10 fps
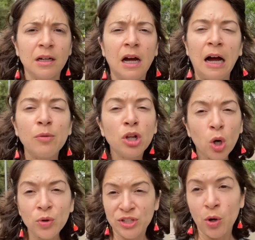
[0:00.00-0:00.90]
I will
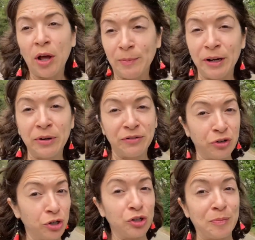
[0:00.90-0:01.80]
always go out of my way for
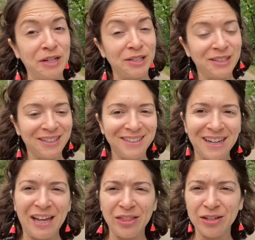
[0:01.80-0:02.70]
a good meal.
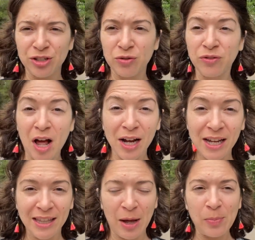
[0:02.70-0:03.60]
And the souvlaki
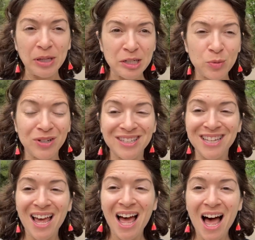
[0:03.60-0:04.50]
at that place was
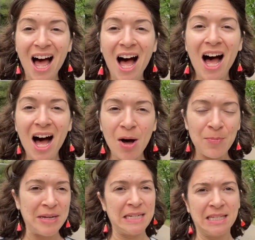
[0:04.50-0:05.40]

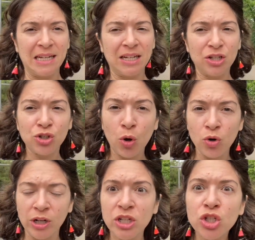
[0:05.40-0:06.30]
amazing. So
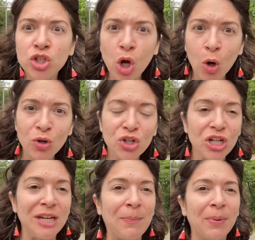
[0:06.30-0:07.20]
good, so
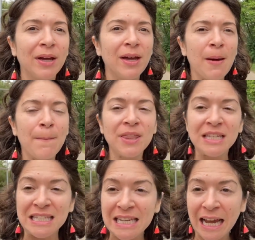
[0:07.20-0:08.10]
cheap. But the
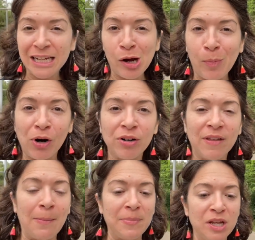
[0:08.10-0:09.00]
standout part of
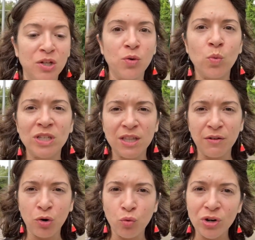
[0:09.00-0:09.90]
that meal was the
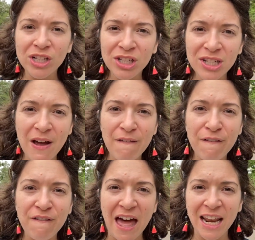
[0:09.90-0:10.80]
grilled
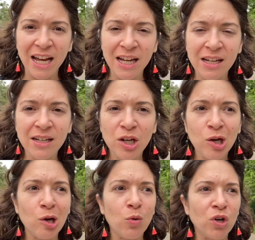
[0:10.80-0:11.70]
feta,
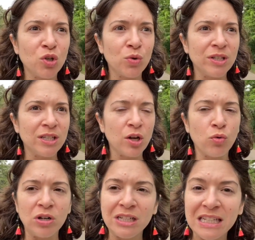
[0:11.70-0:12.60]
which was grilled